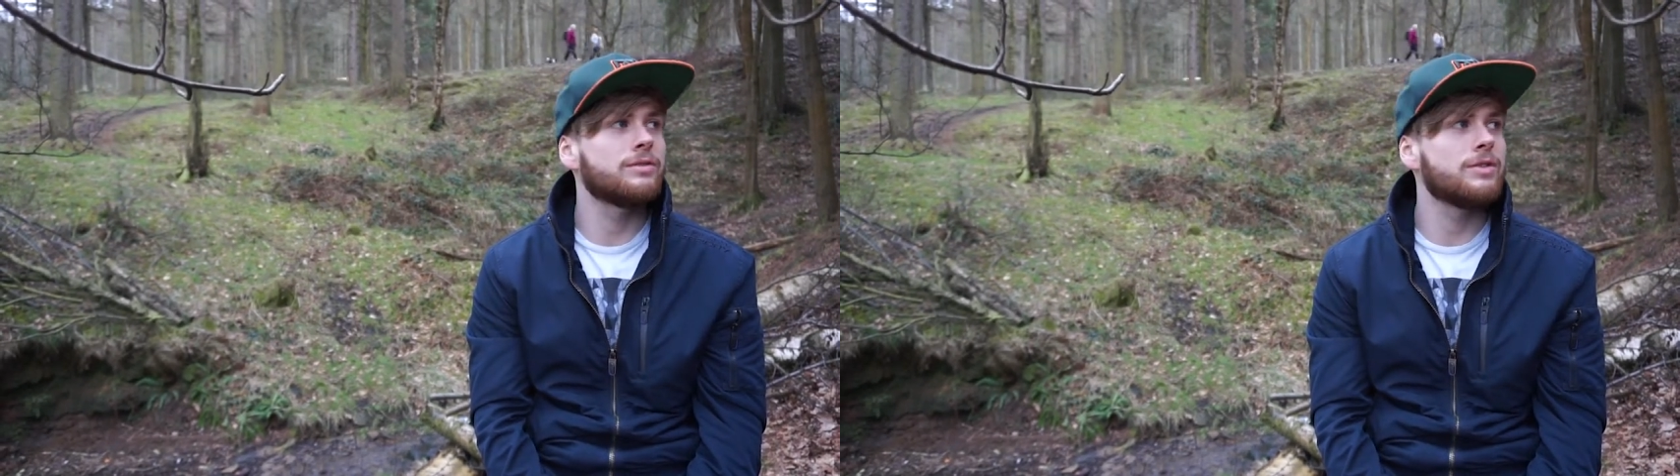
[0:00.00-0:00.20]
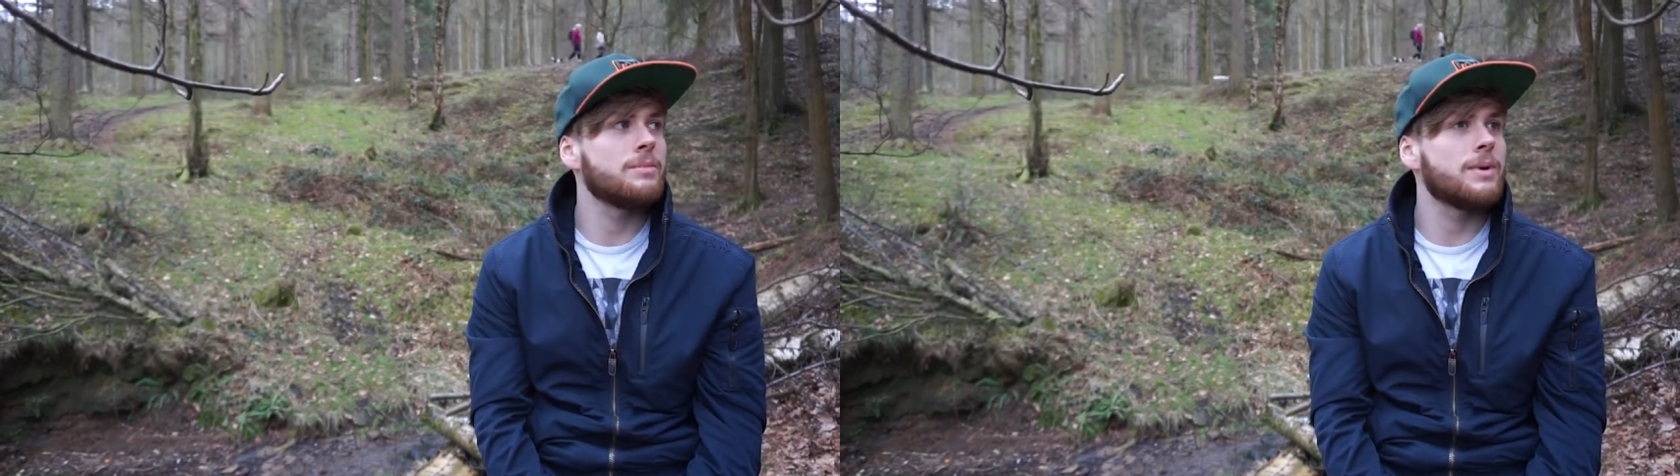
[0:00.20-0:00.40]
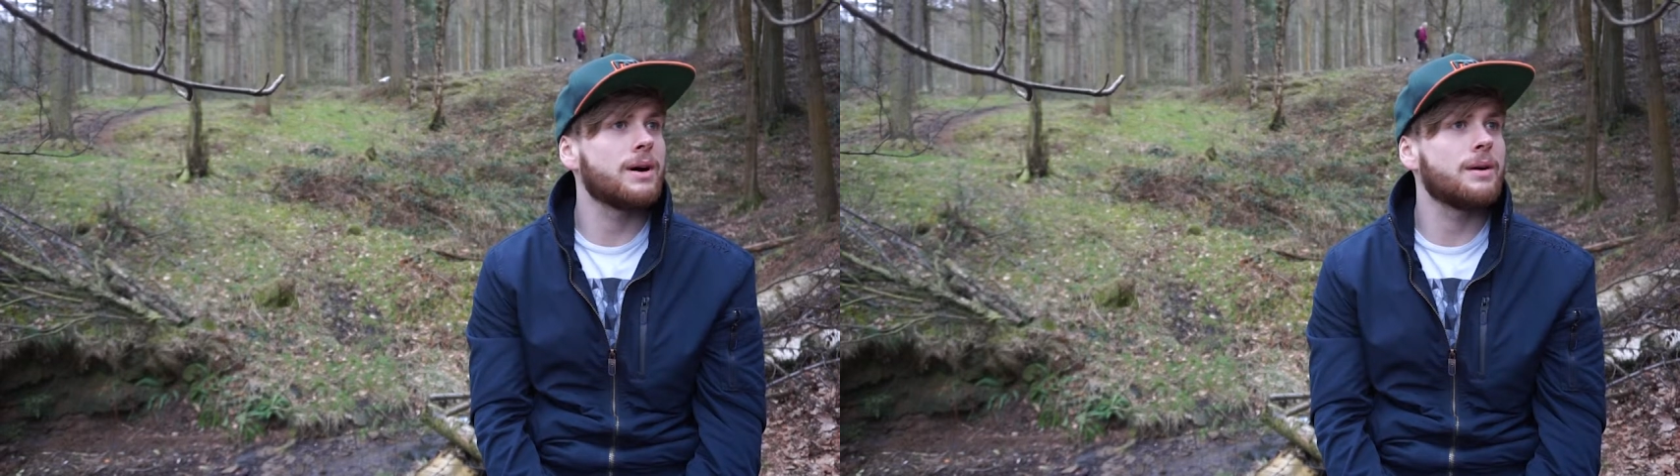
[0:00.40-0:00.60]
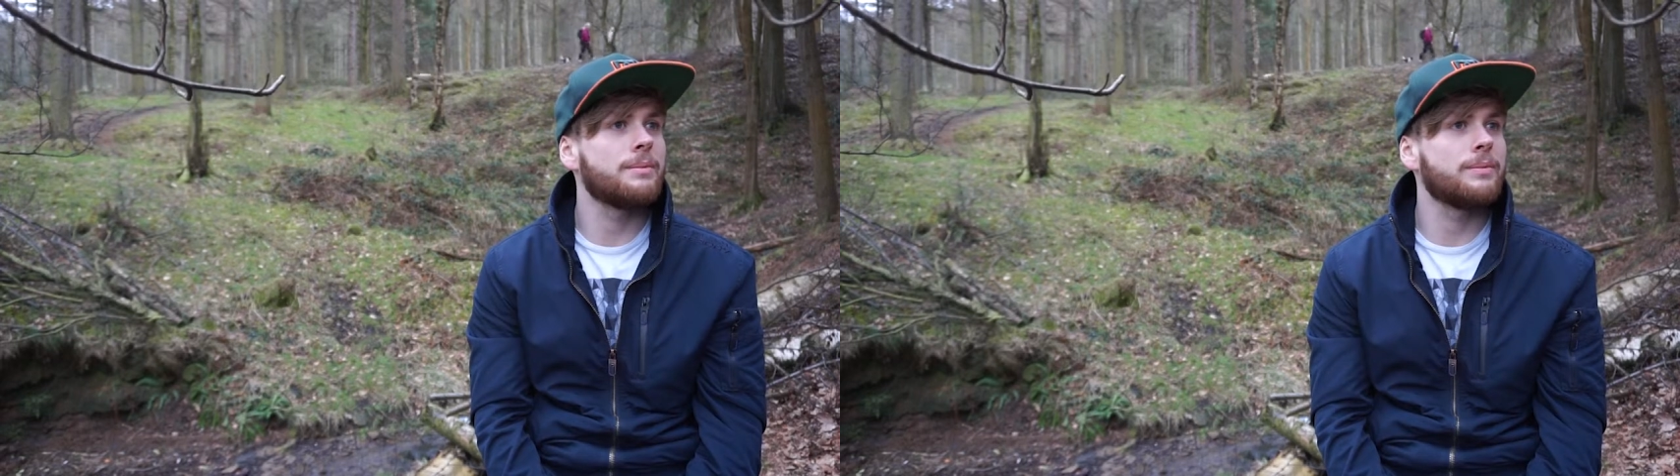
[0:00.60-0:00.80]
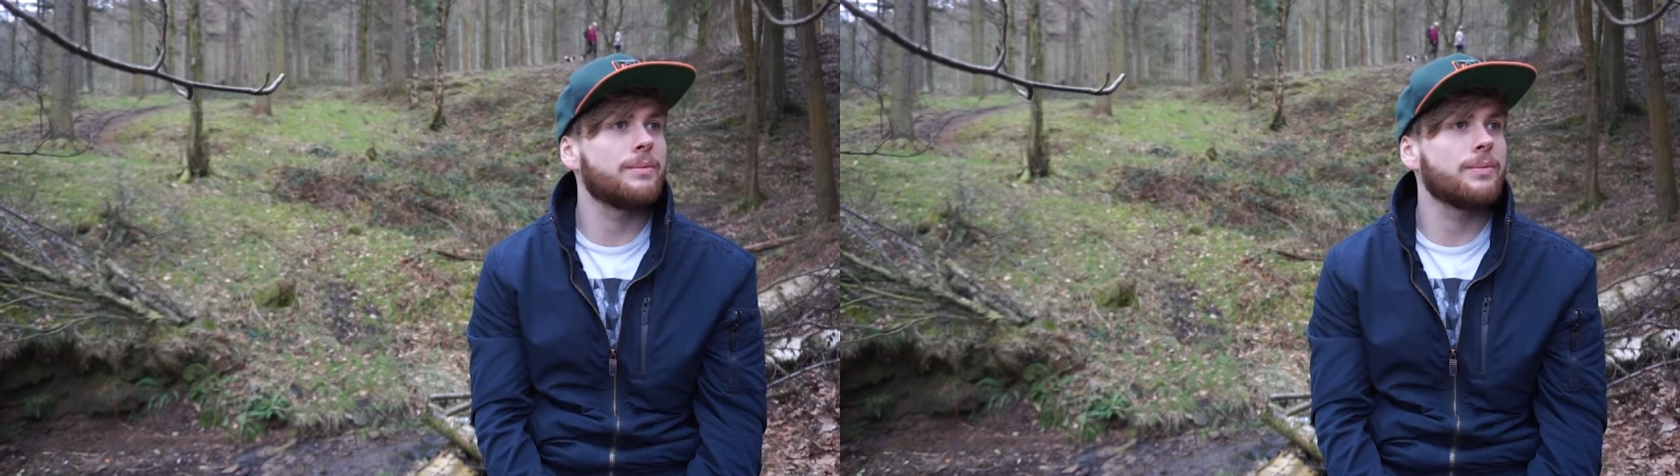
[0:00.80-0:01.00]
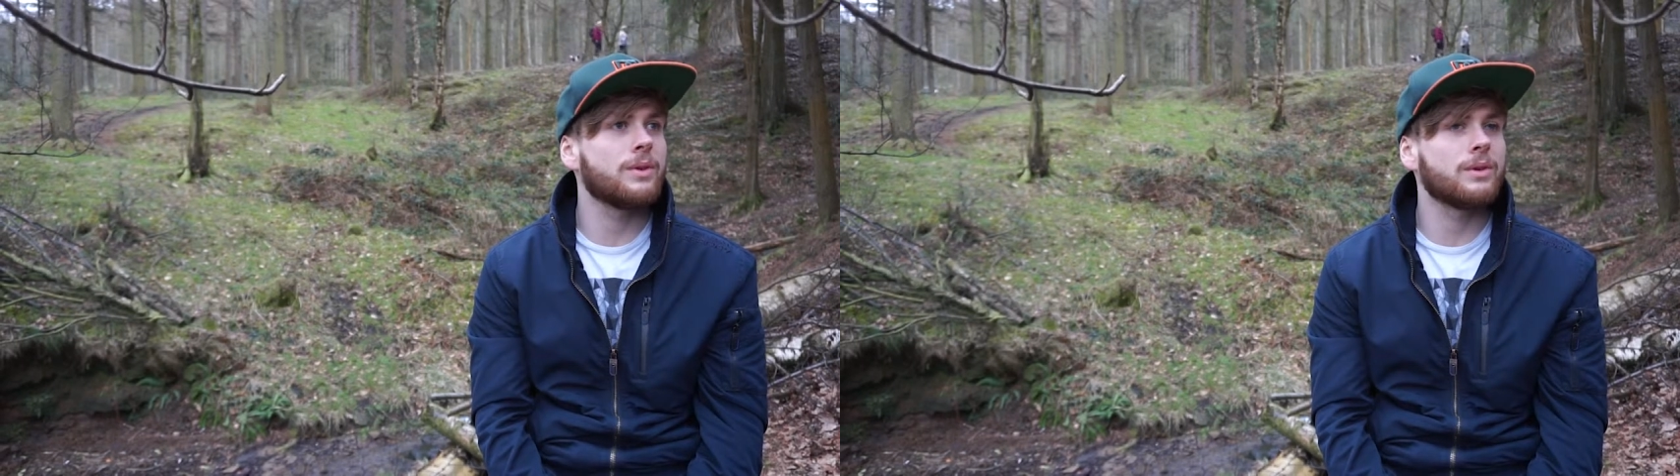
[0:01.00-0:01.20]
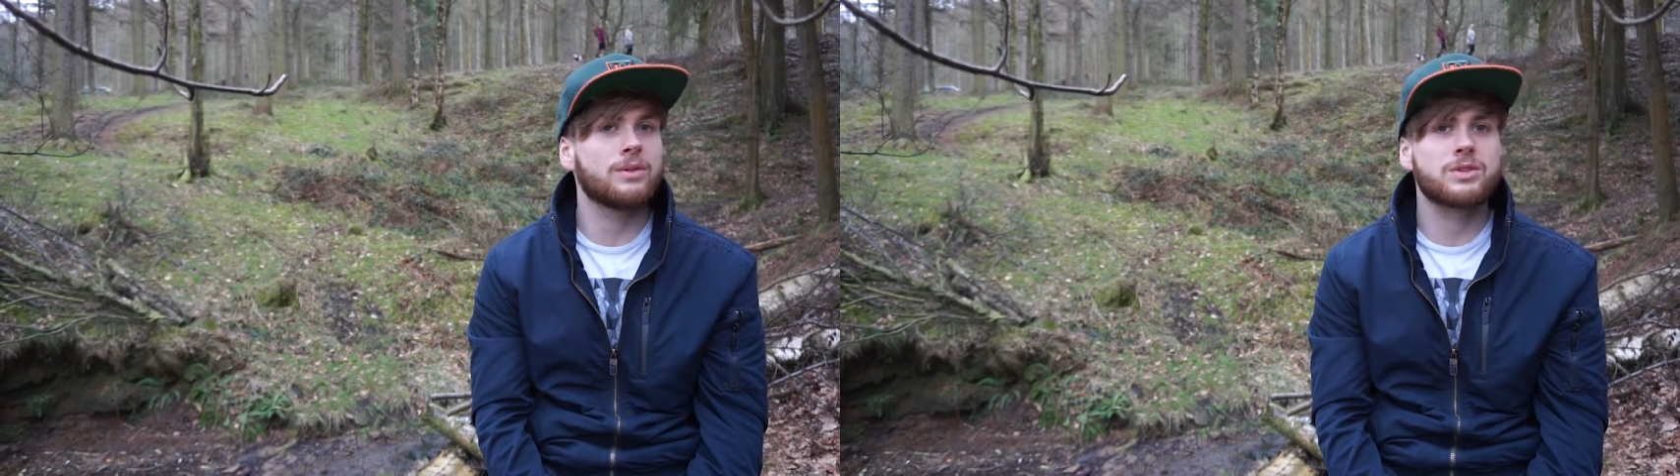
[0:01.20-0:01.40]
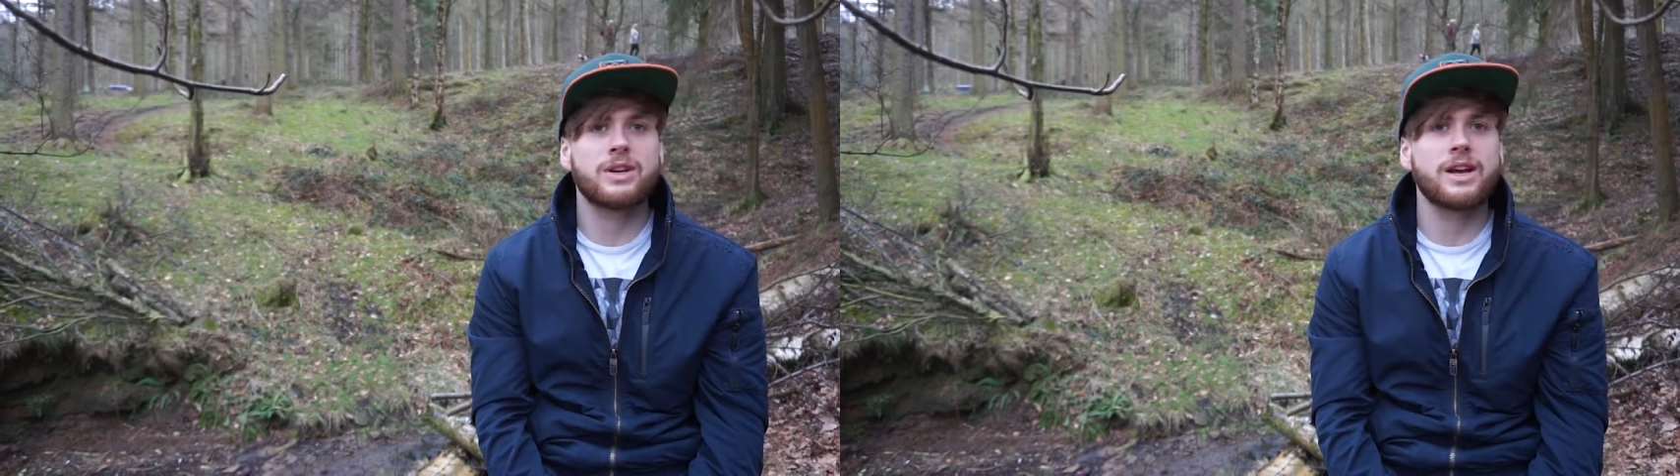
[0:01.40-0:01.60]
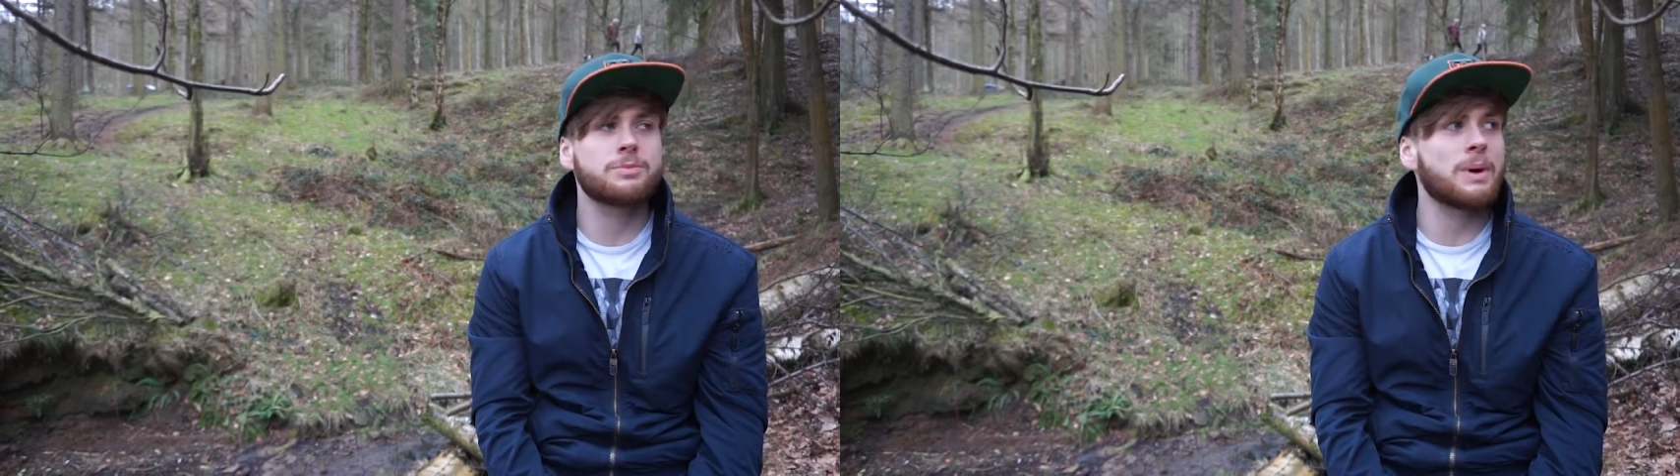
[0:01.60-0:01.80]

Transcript: from on Snake's